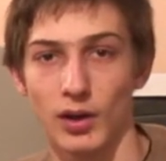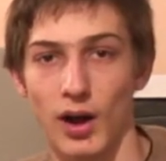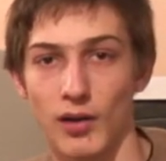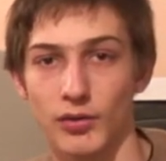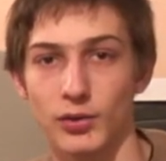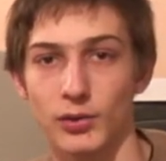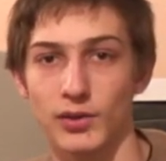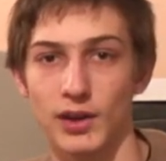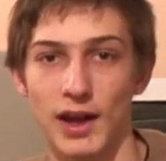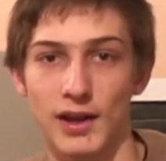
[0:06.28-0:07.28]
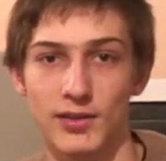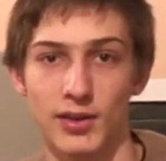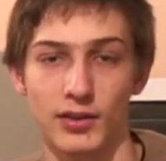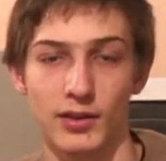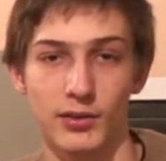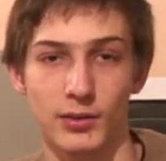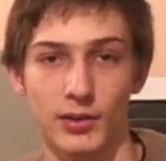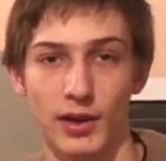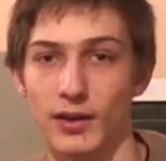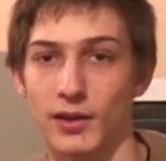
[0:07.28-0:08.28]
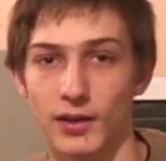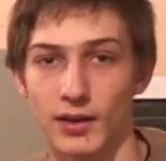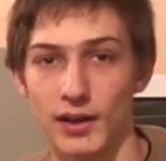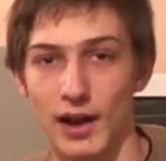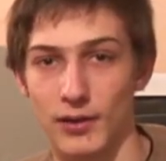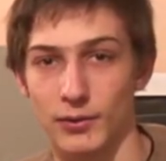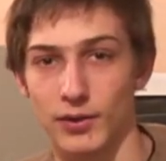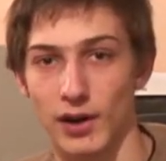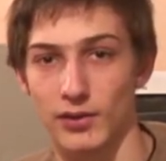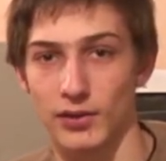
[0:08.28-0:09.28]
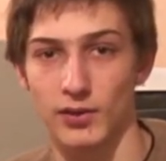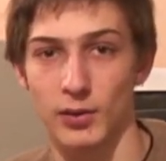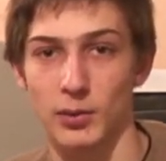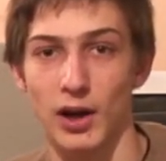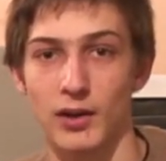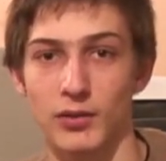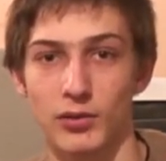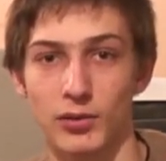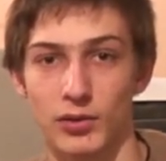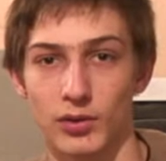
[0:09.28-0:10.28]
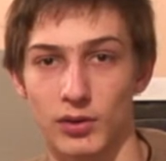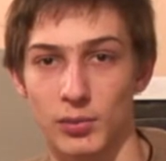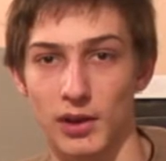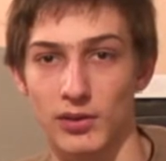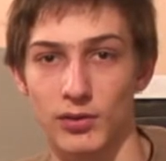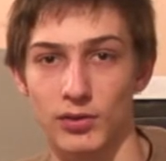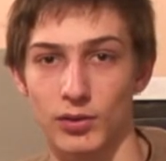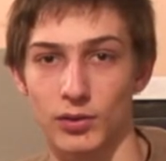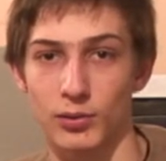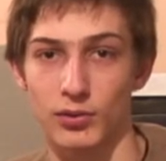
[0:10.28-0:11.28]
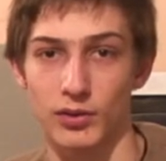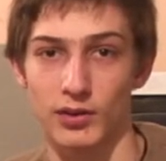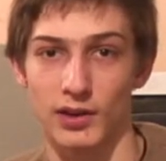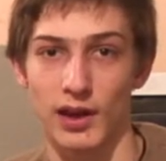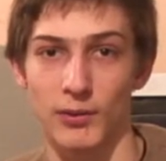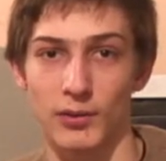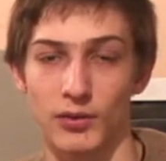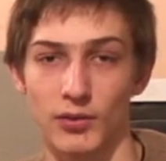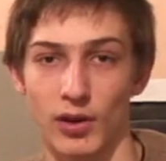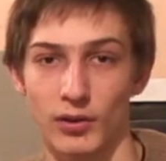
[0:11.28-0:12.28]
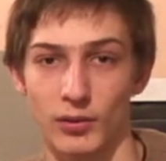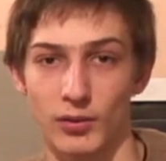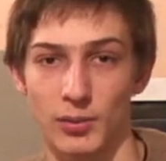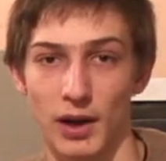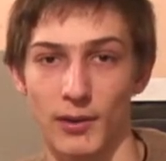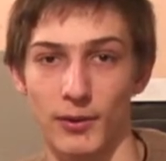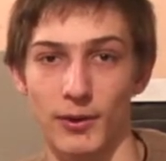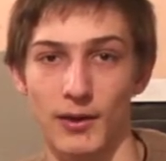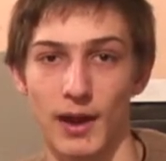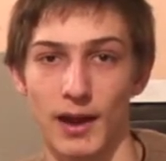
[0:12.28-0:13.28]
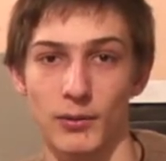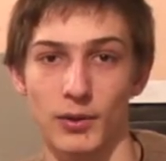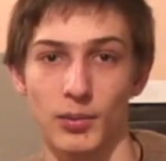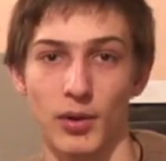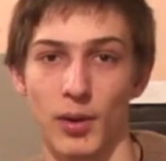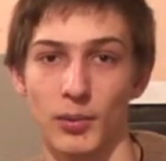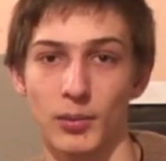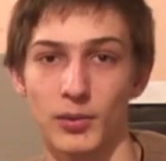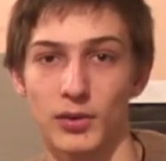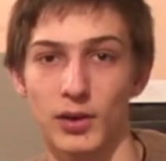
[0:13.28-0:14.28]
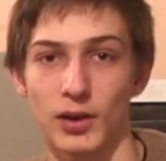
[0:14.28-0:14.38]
Often you'll see ads on the internet advertising some kind of expensive solution to get rid of all your spyware and adware problems,